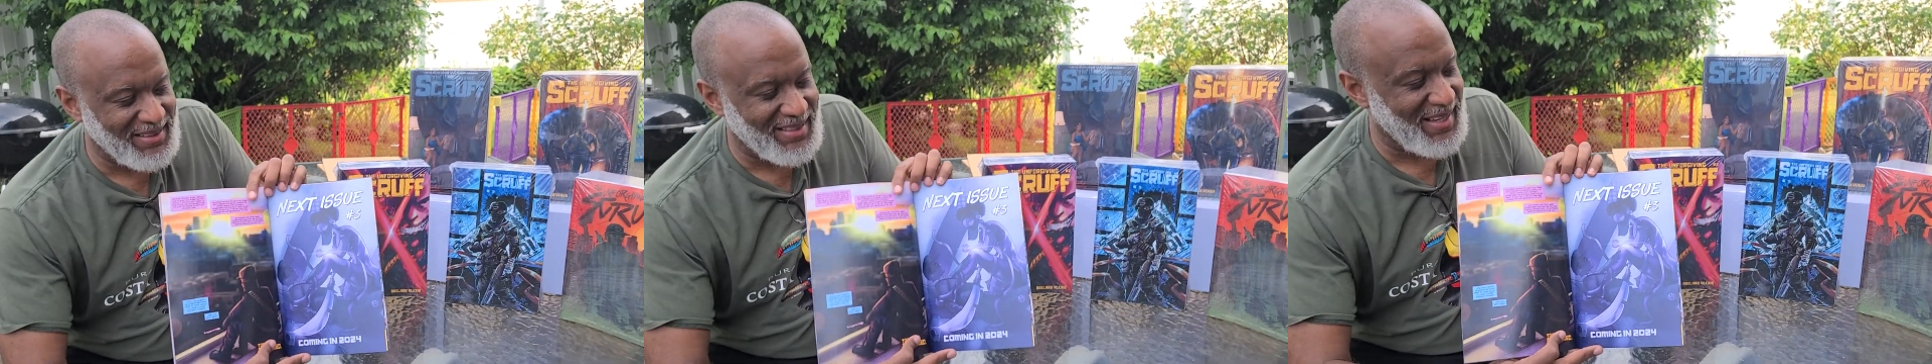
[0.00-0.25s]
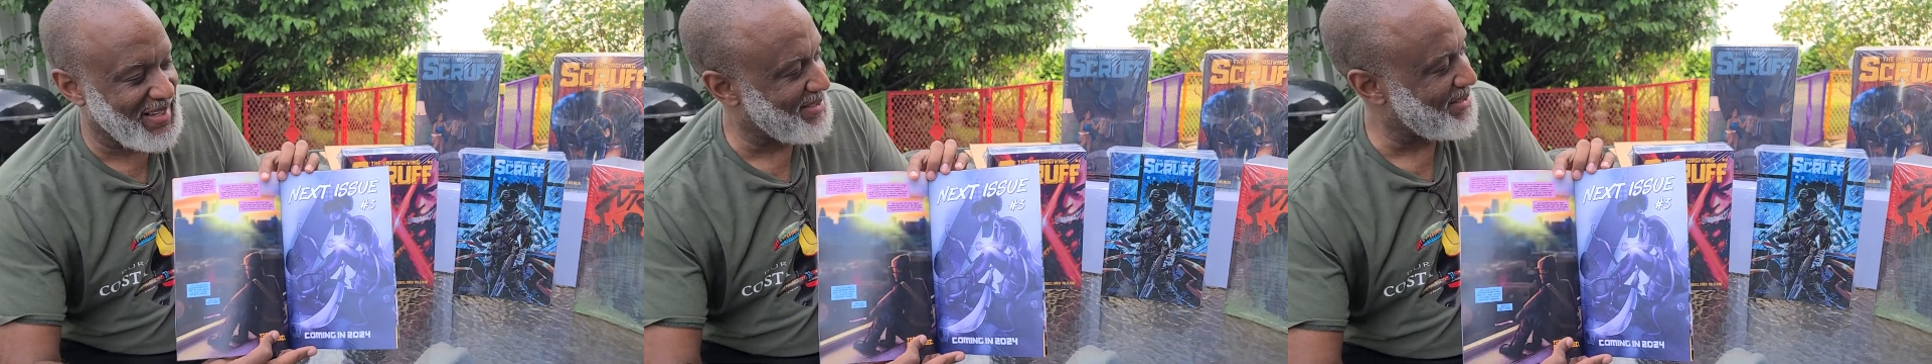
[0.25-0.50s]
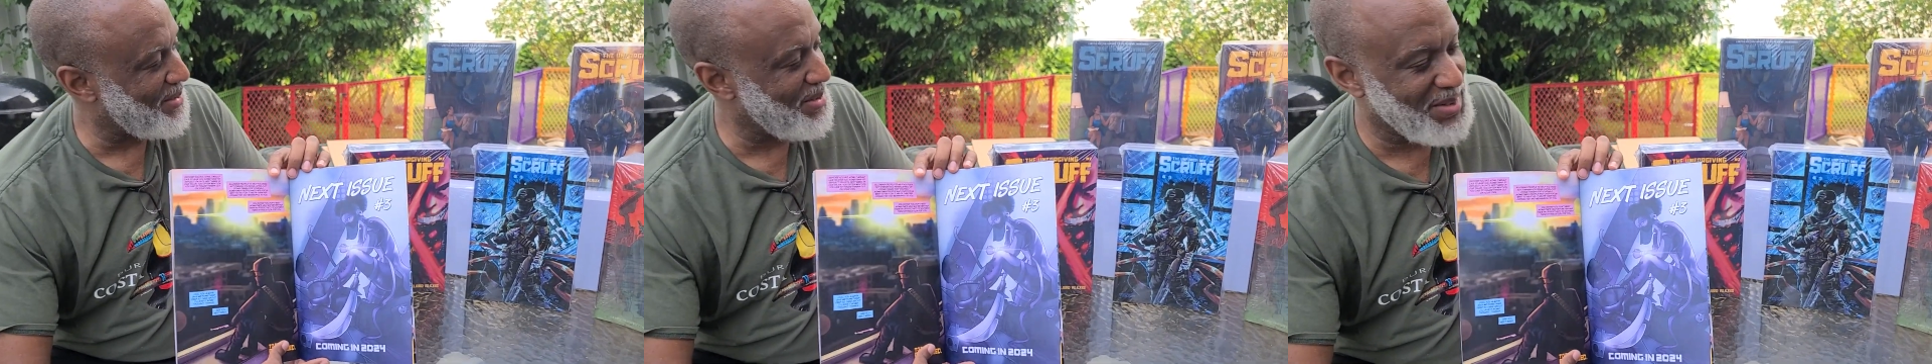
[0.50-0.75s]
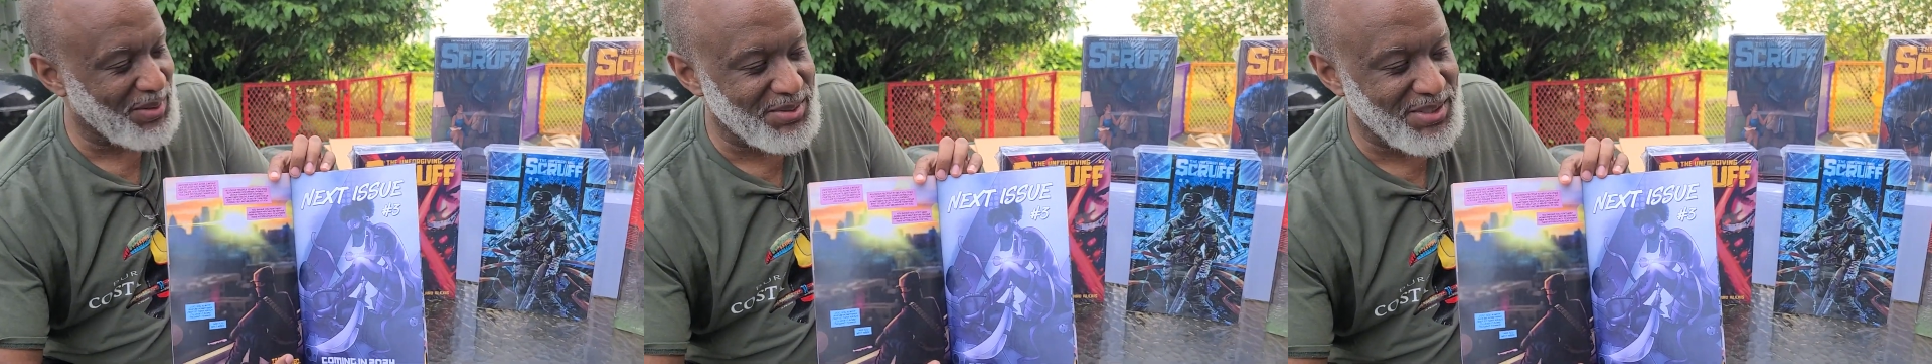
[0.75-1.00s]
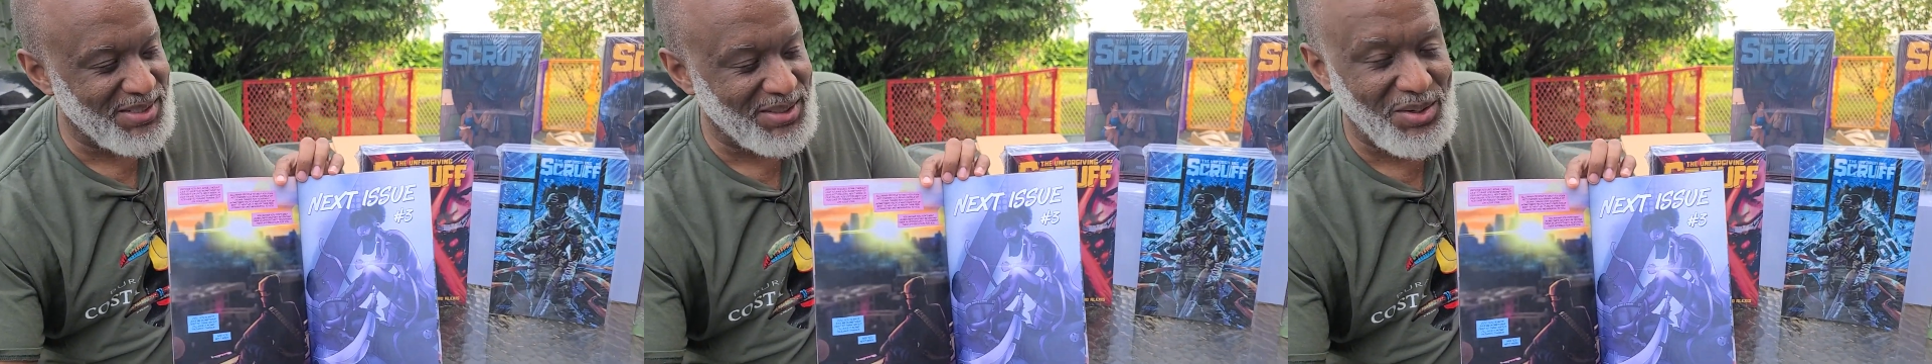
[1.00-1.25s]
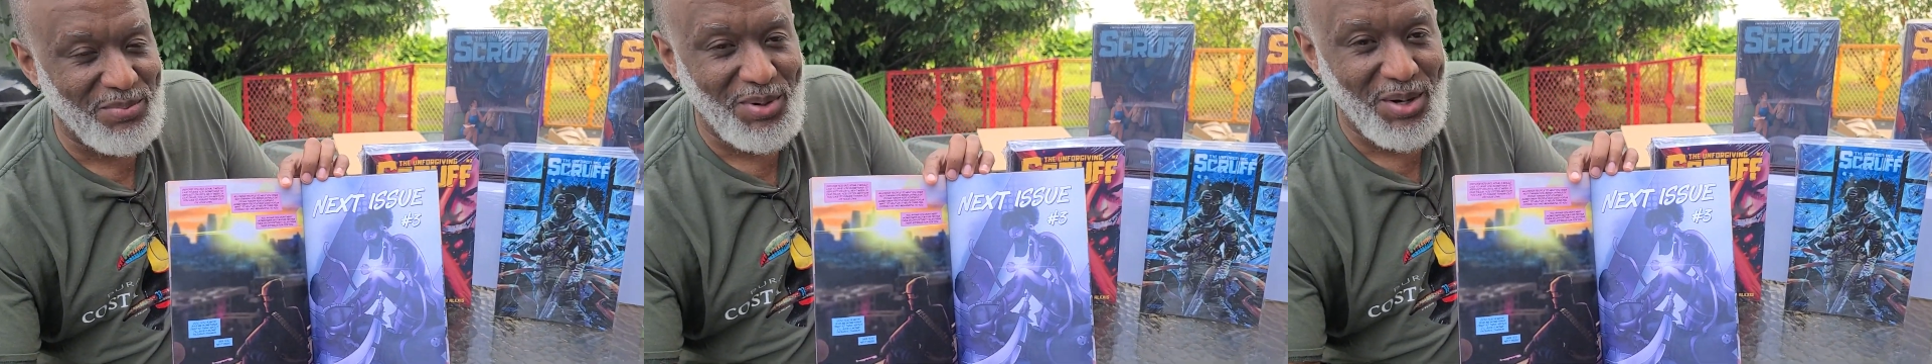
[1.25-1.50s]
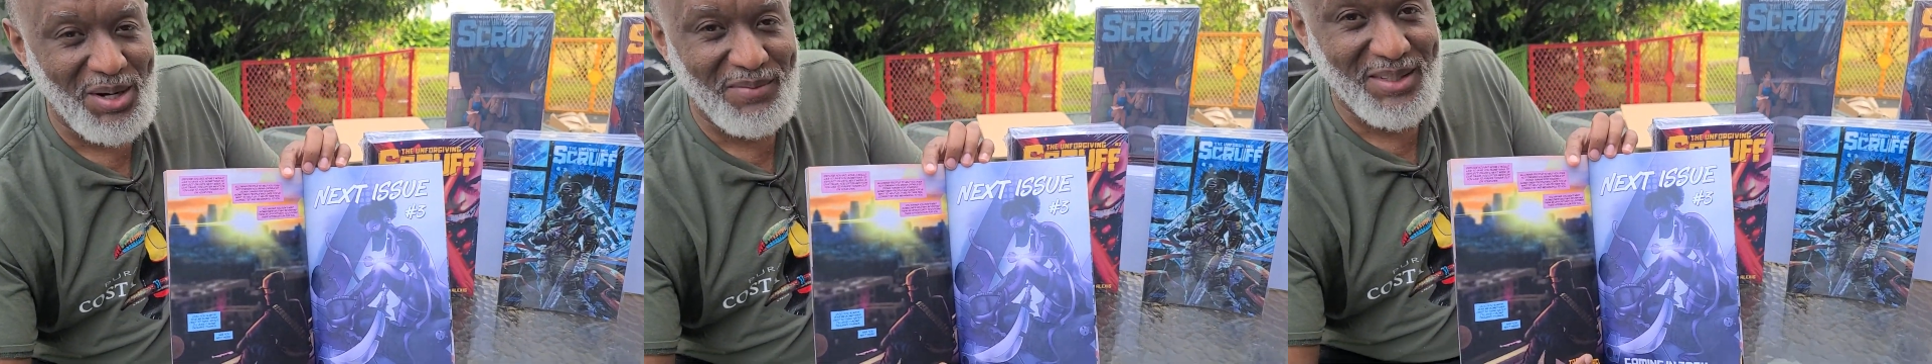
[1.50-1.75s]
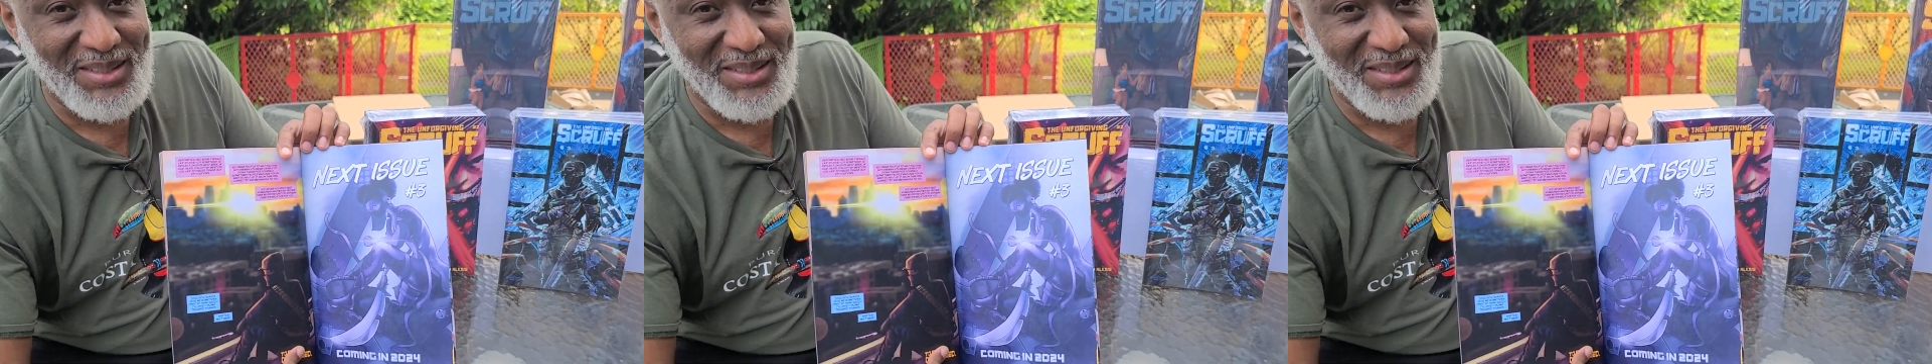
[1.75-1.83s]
there. So you know, she's still part of it.